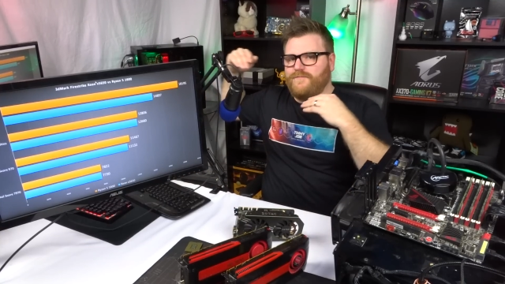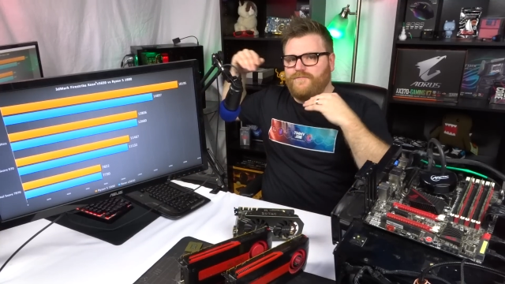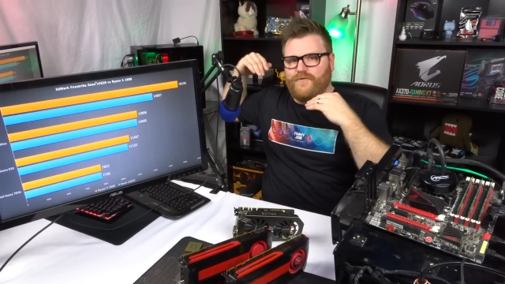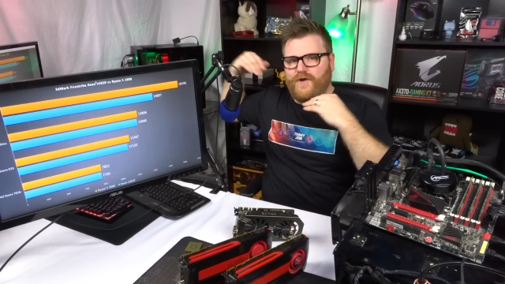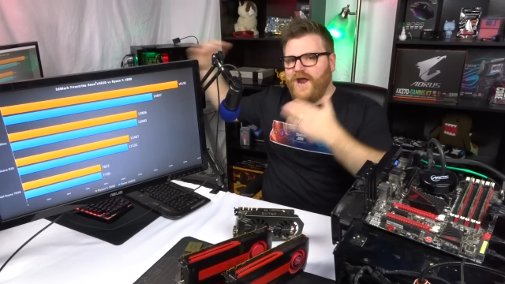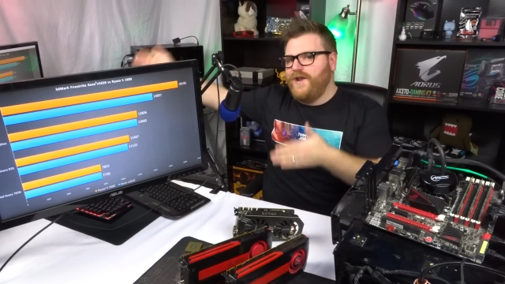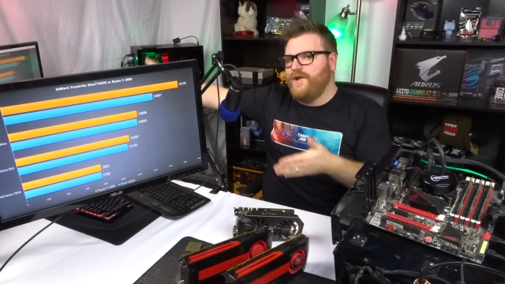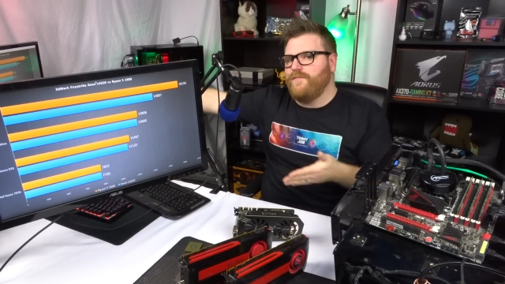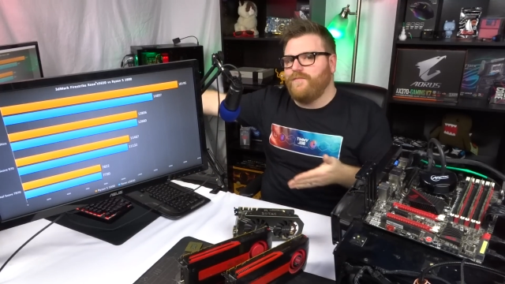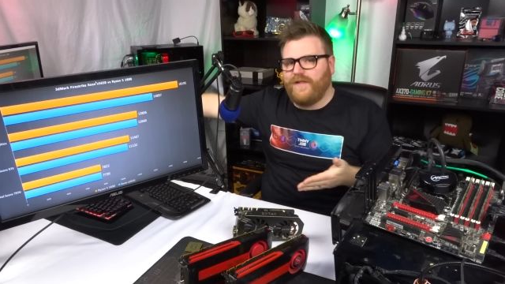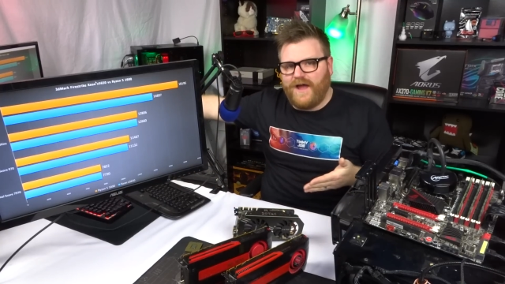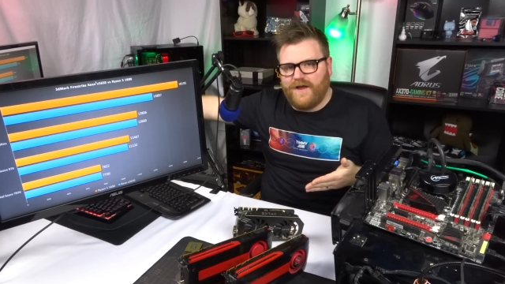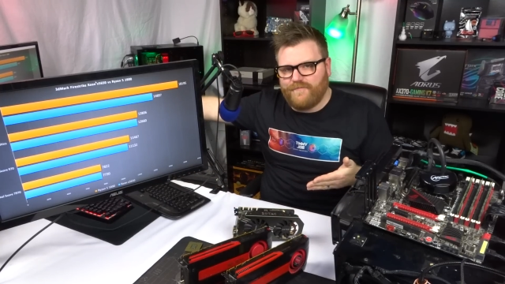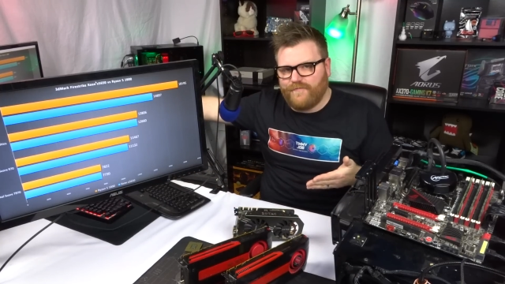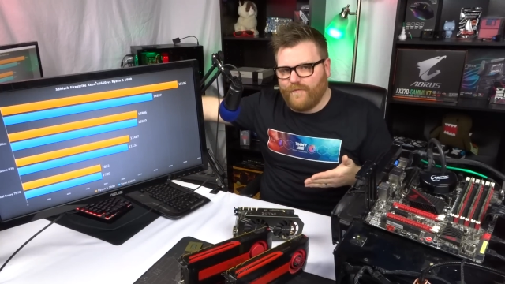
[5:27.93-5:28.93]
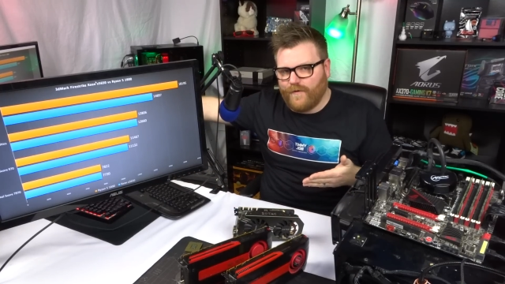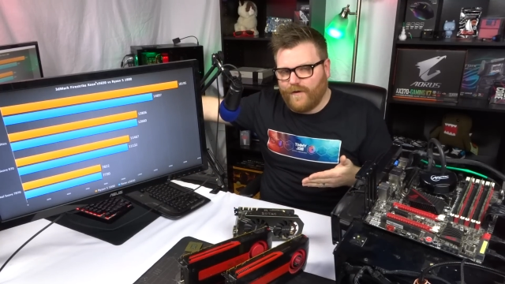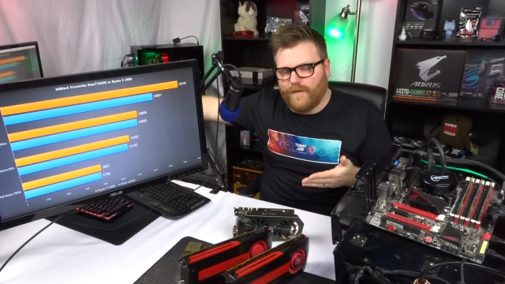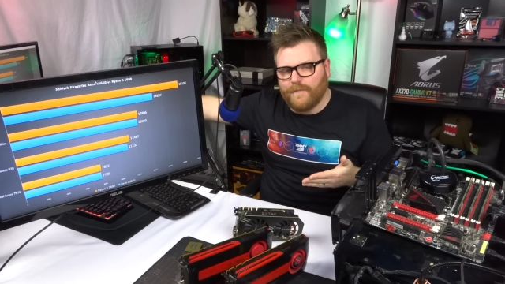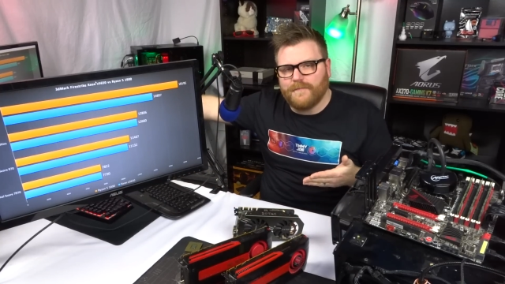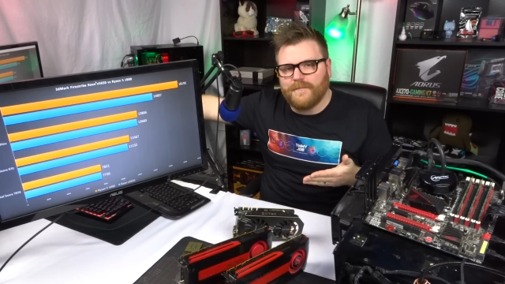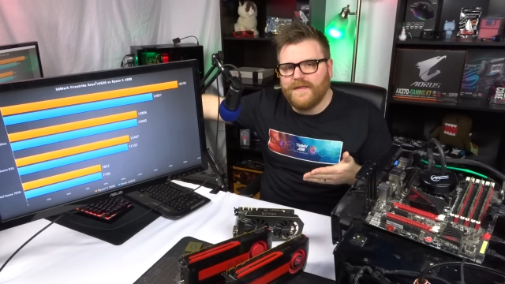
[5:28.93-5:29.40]
brand new
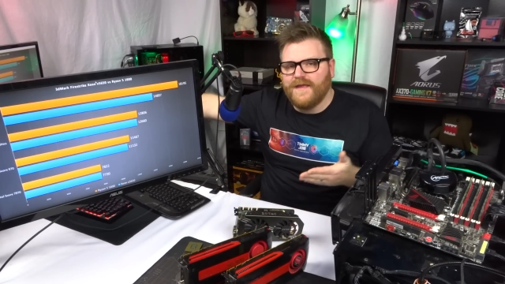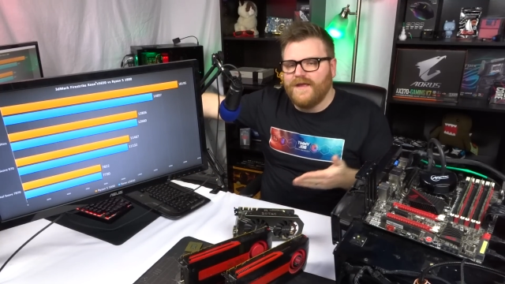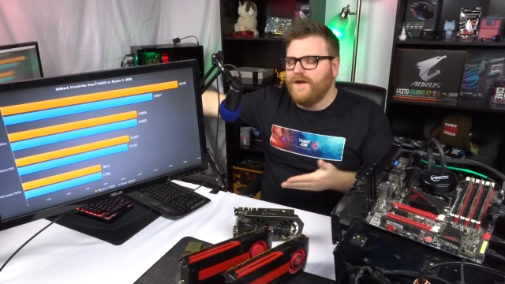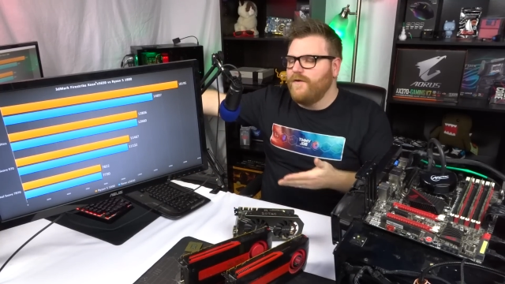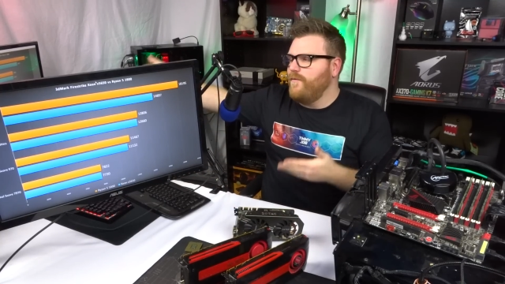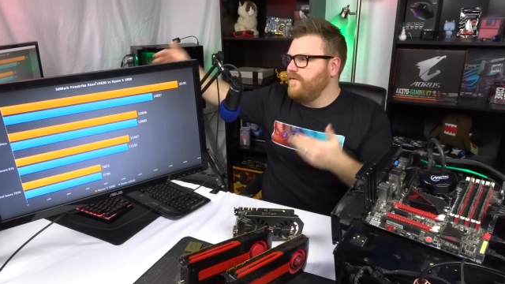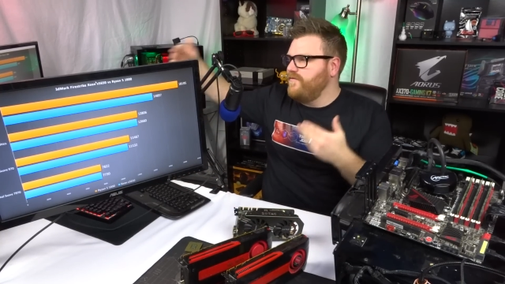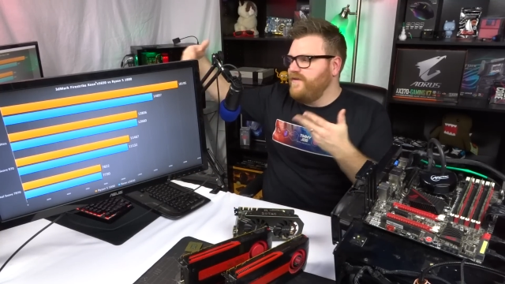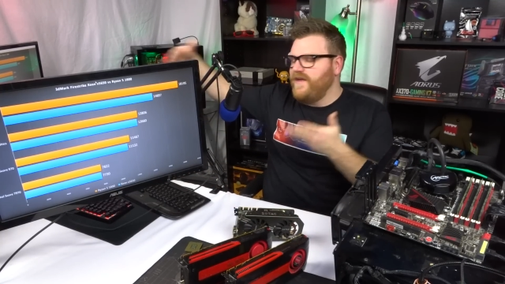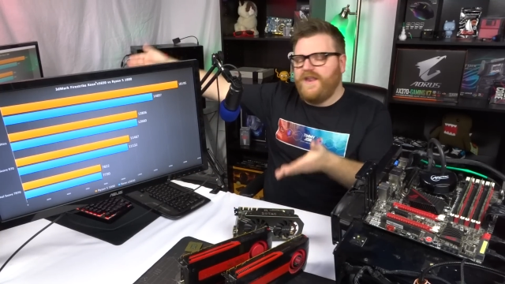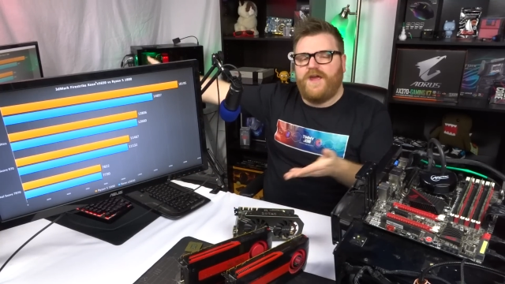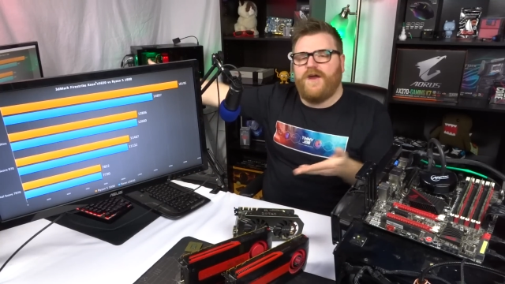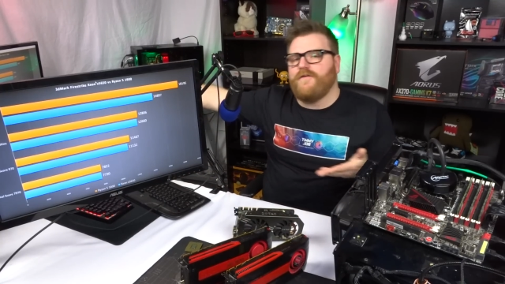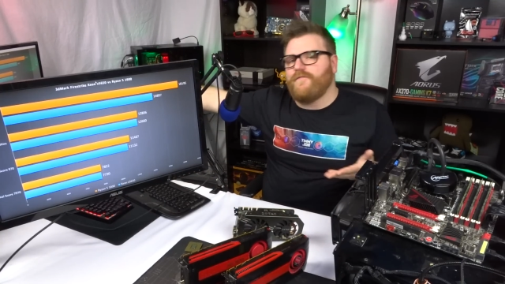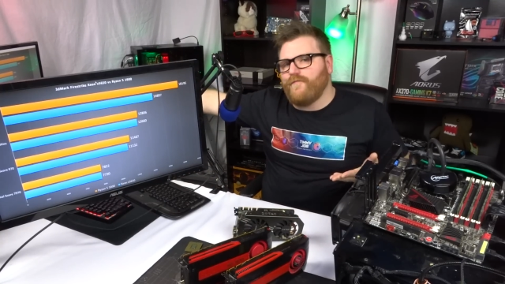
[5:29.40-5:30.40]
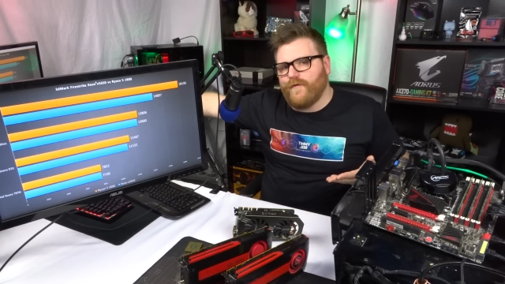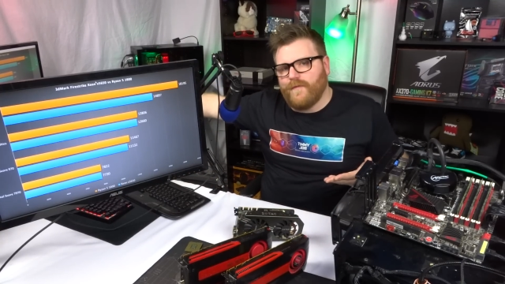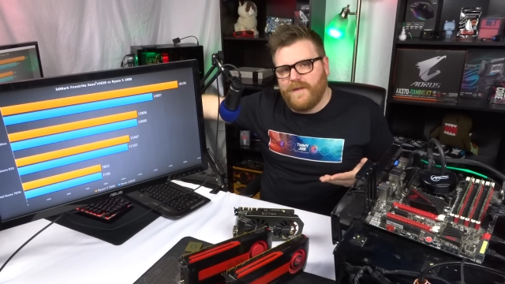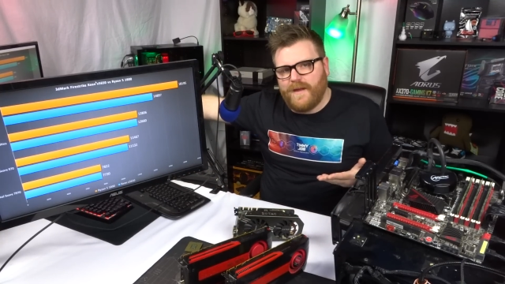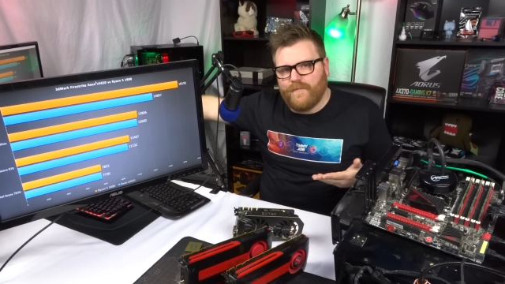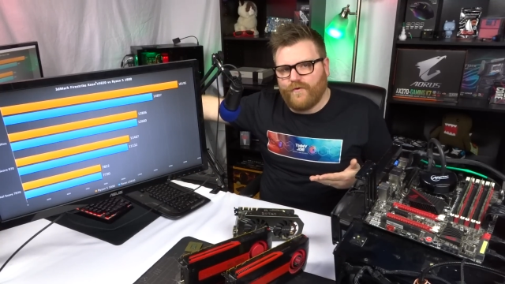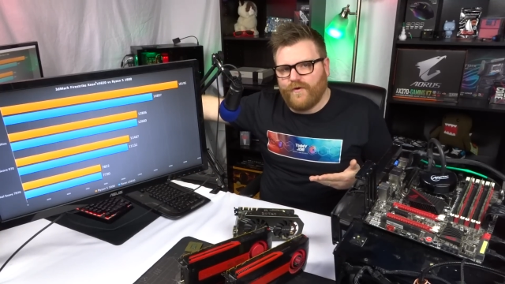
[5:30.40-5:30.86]
platform with D D R four
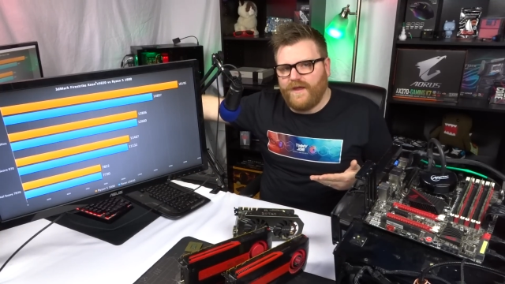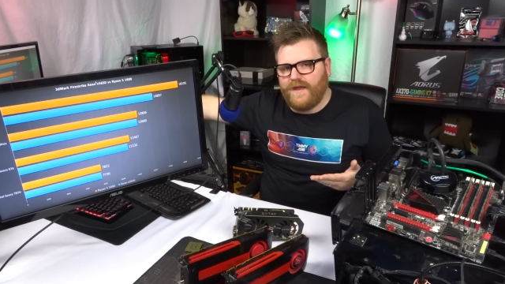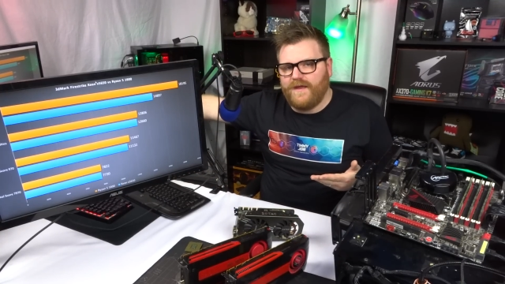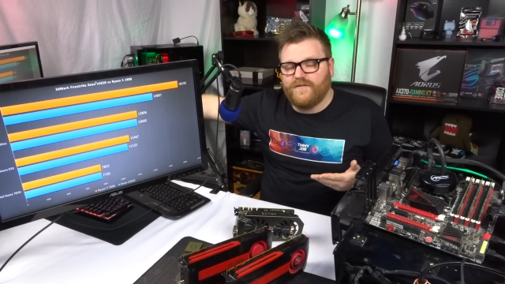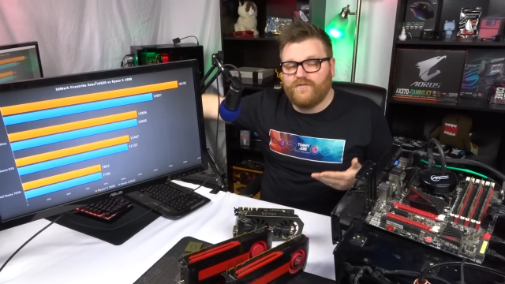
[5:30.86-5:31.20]
memory,